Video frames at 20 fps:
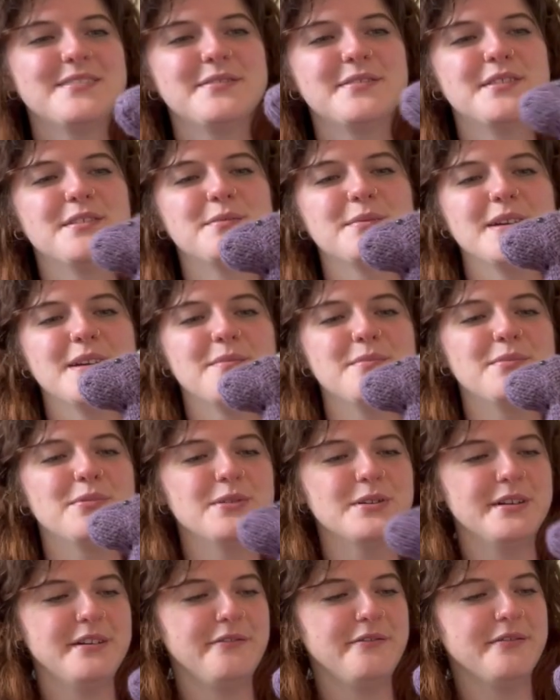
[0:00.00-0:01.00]
for my
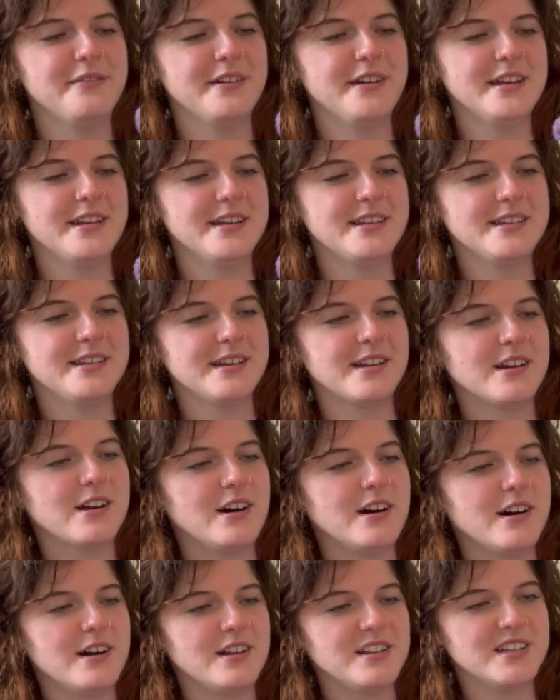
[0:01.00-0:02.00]
boyfriend in
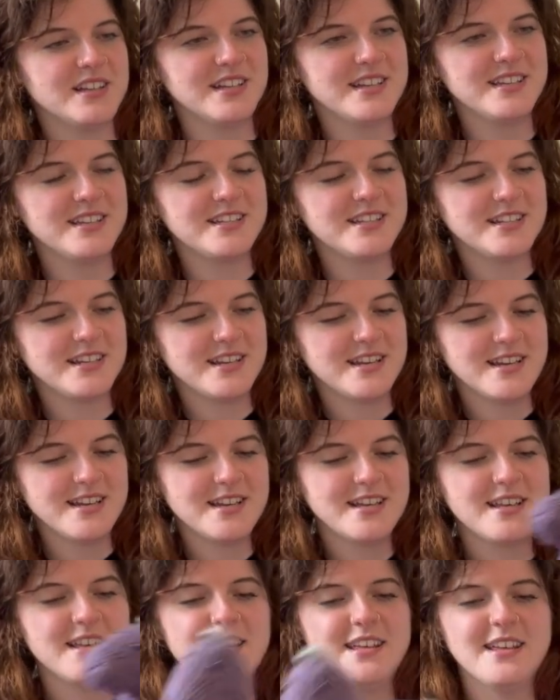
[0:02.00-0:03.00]
college,
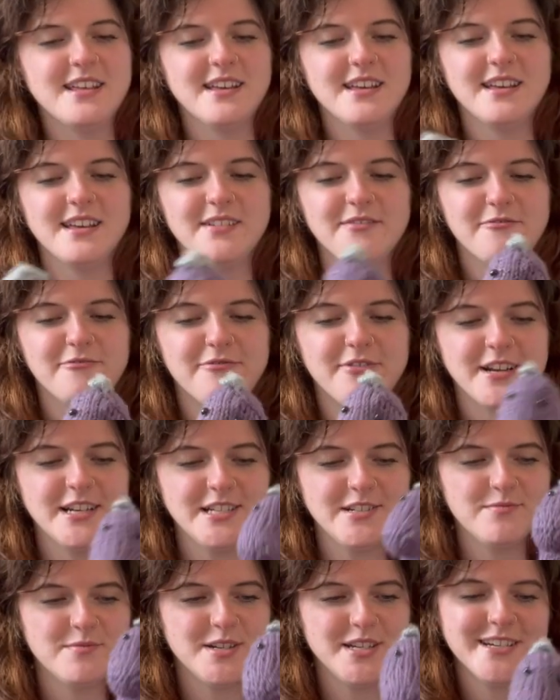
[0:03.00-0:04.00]

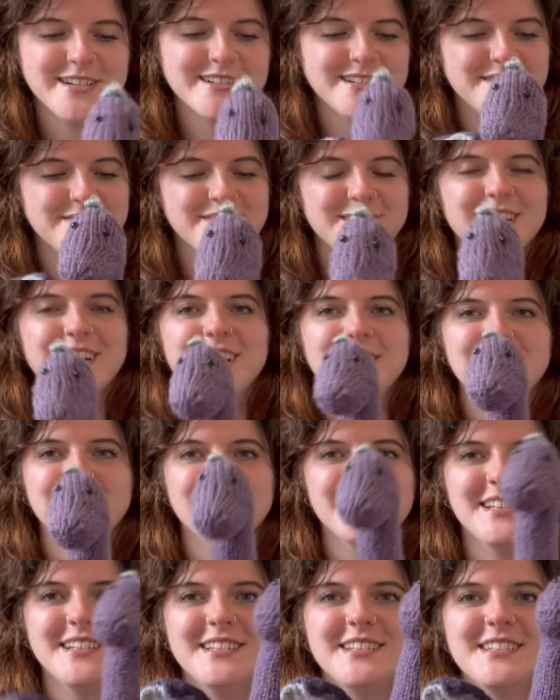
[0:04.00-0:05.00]
freshman year of
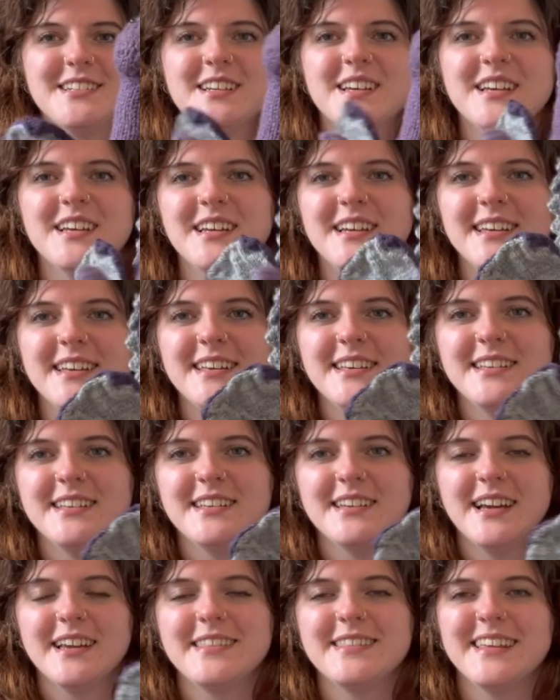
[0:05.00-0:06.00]
college.
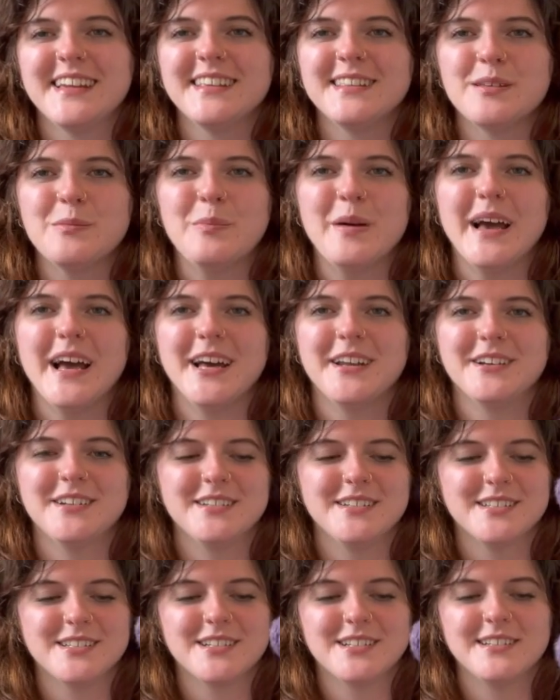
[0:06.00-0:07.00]
I think the pattern
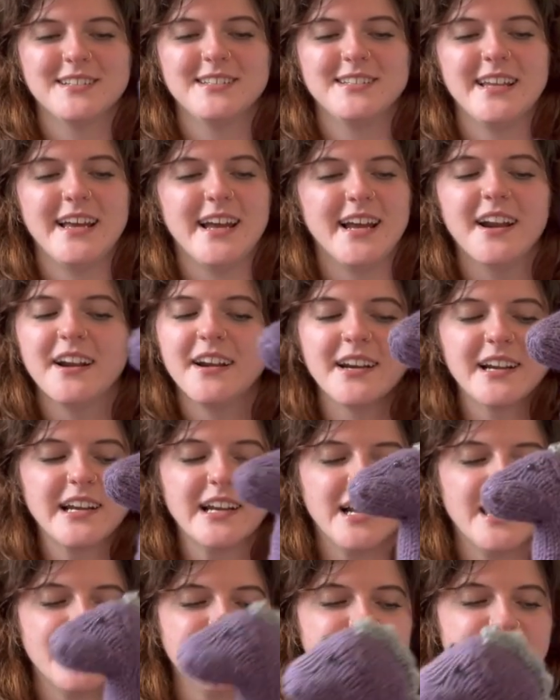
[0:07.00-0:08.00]
is called
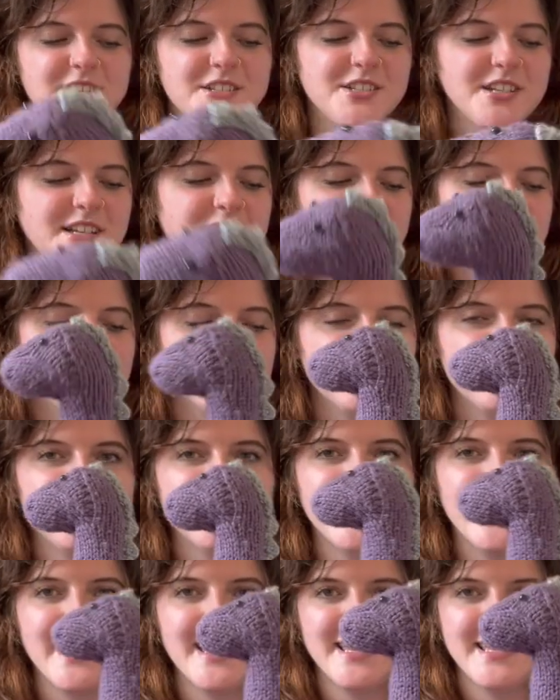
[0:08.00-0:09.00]
Tarragon the Gentle
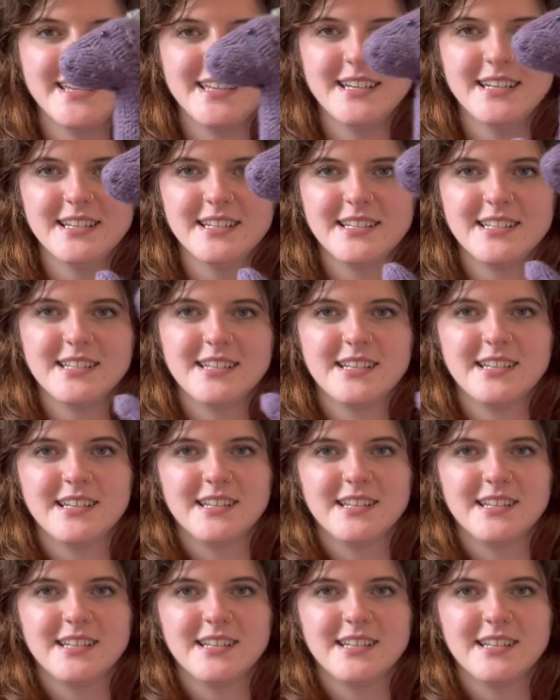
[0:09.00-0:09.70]
Giant